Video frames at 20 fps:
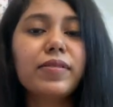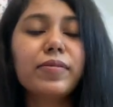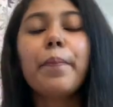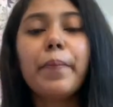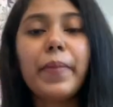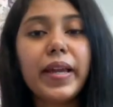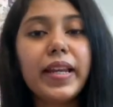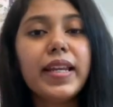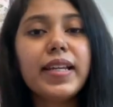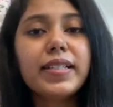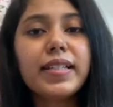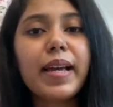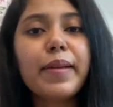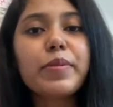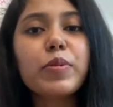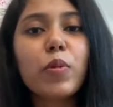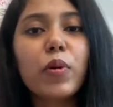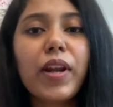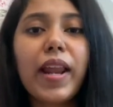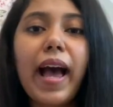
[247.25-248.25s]
Many
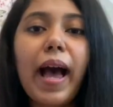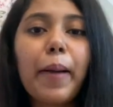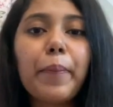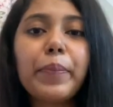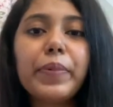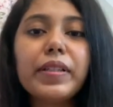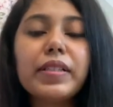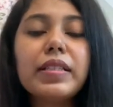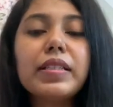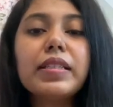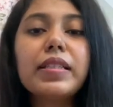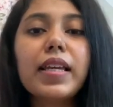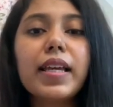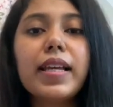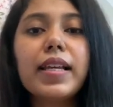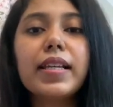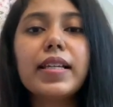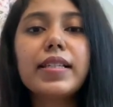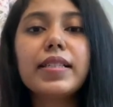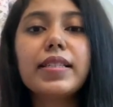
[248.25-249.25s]
times what happens
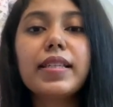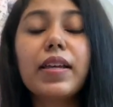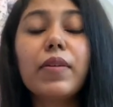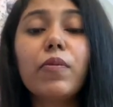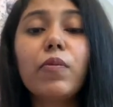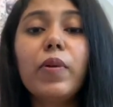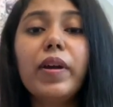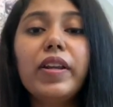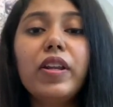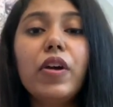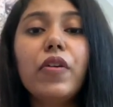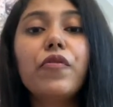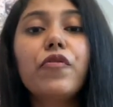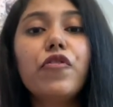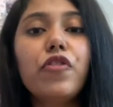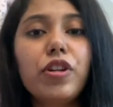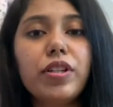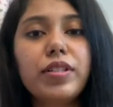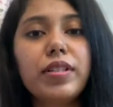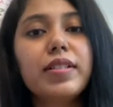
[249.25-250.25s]
is when you have
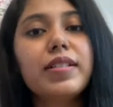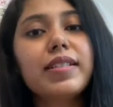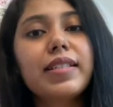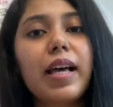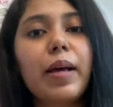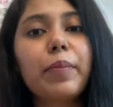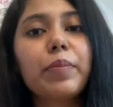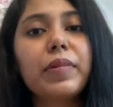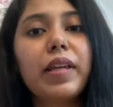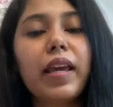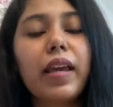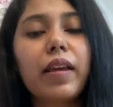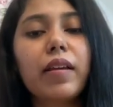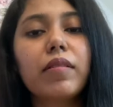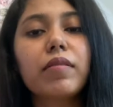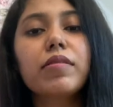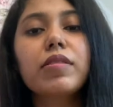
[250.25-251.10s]
written something,